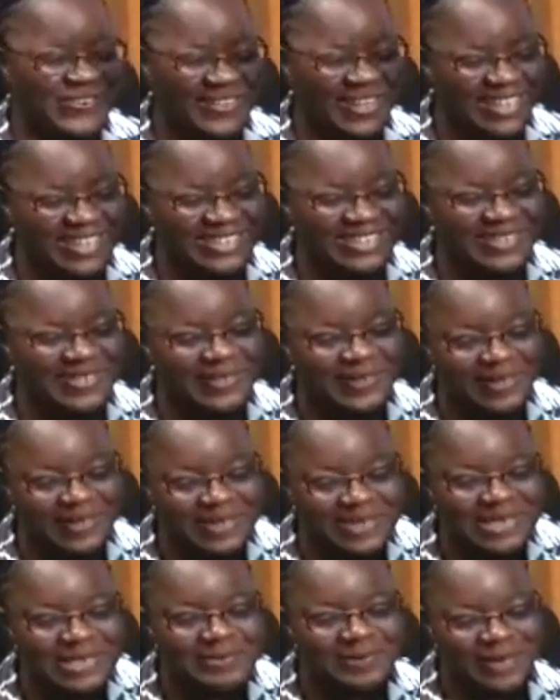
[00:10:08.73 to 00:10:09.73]
Okay, so
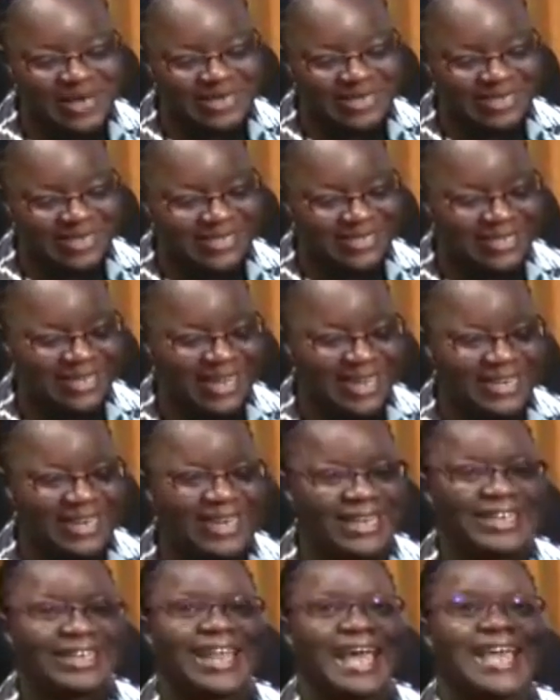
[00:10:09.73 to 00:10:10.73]
this process
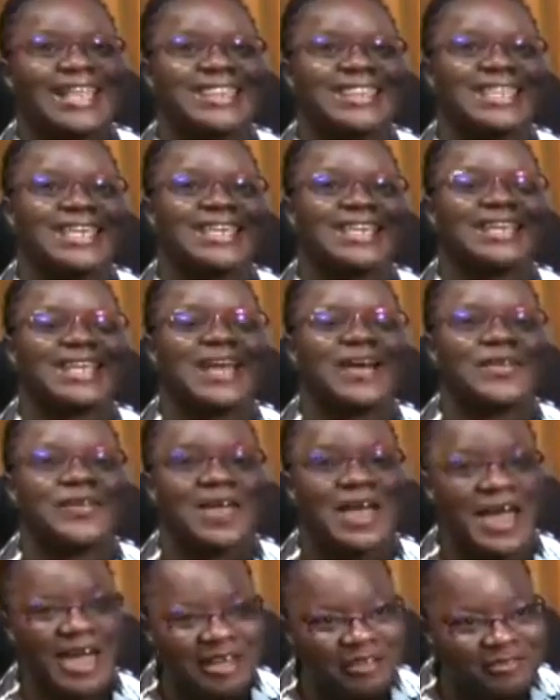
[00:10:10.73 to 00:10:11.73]
I think on
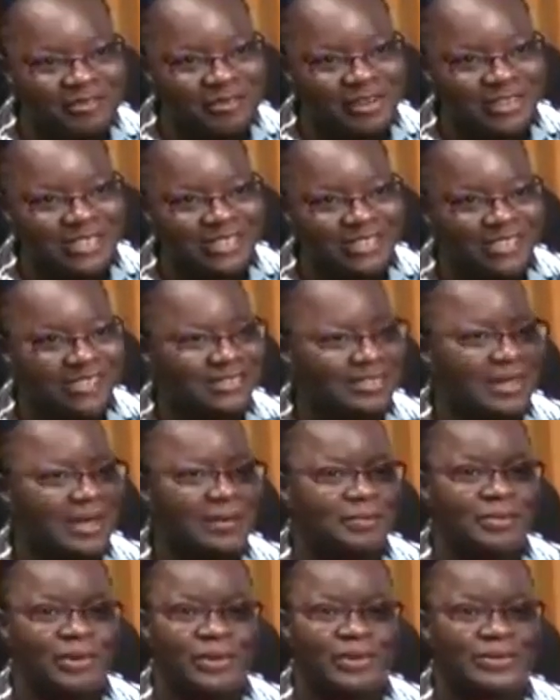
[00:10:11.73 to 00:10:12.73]
average
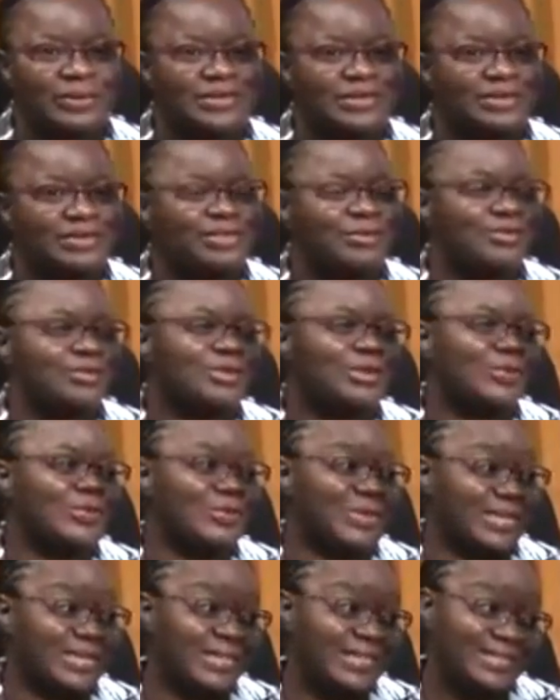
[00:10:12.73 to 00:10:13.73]
about 3
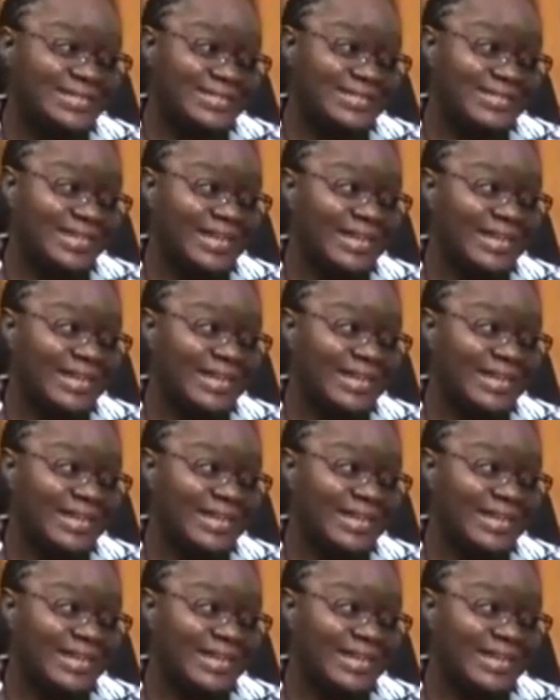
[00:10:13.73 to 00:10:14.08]
weeks.